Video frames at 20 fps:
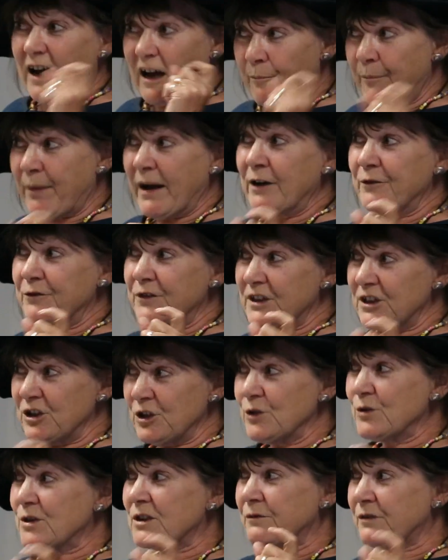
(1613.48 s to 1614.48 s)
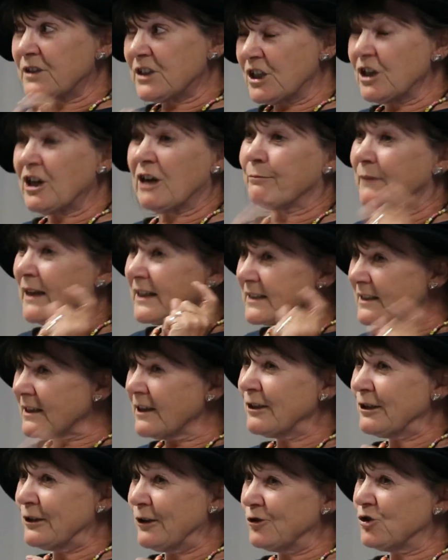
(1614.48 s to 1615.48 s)
about the use of a term like
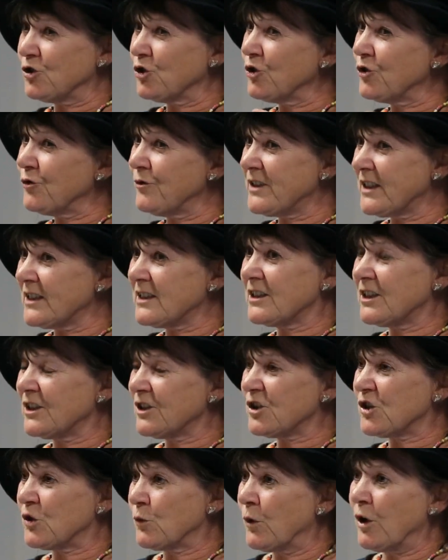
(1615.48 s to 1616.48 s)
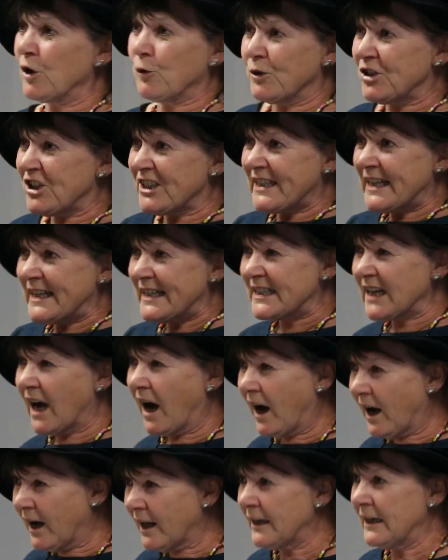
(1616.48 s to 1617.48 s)
psychological resistance to work, which is
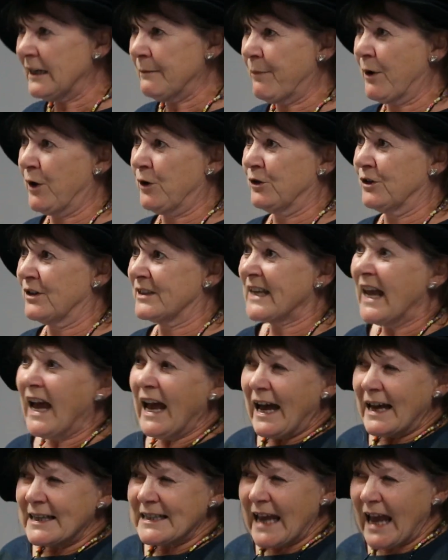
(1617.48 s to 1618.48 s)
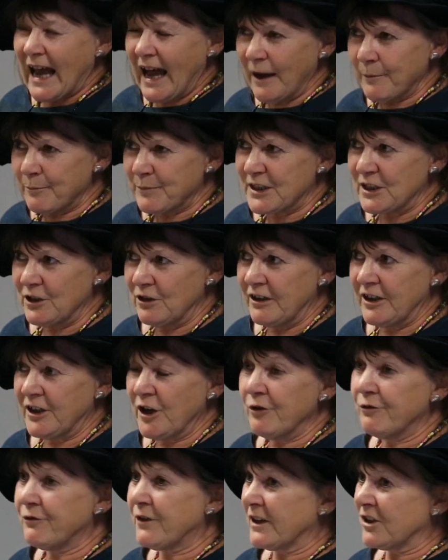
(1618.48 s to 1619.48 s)
entirely bogus, has absolutely
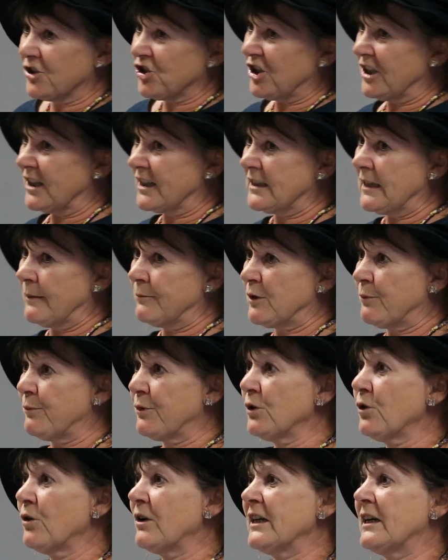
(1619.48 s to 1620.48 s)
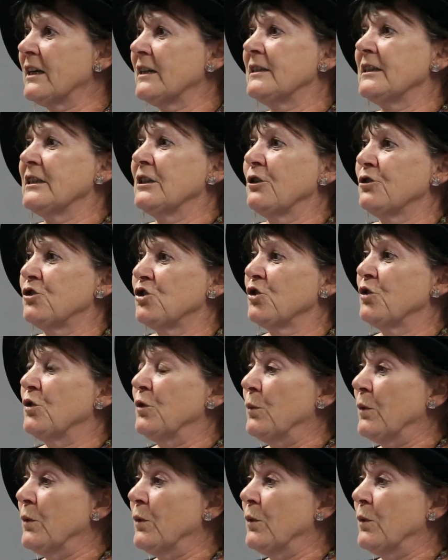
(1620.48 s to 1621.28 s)
no function except a purely ideological